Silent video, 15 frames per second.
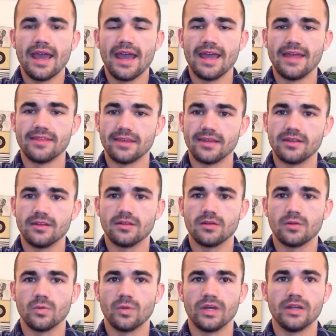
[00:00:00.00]
And then,
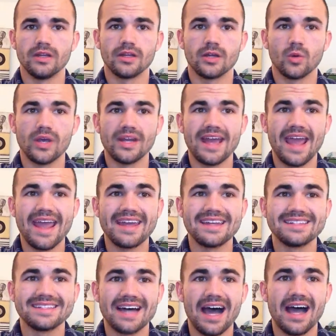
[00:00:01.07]
when Queen
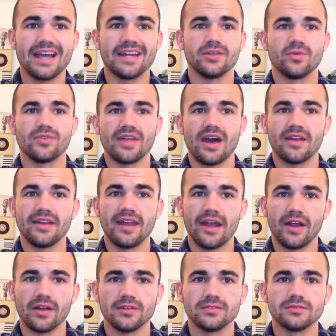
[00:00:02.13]
Anne died without an
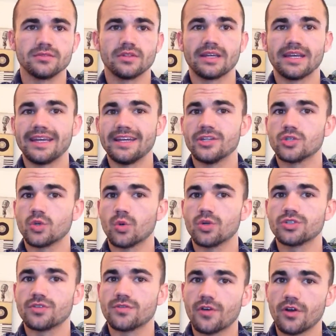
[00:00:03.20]
heir, King
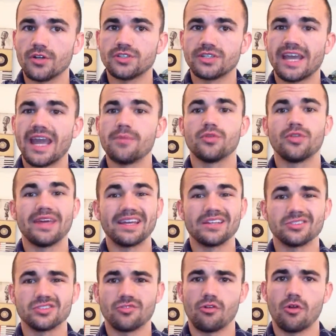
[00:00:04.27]
George I came to the
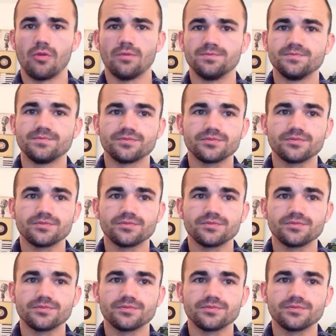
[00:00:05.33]
English throne.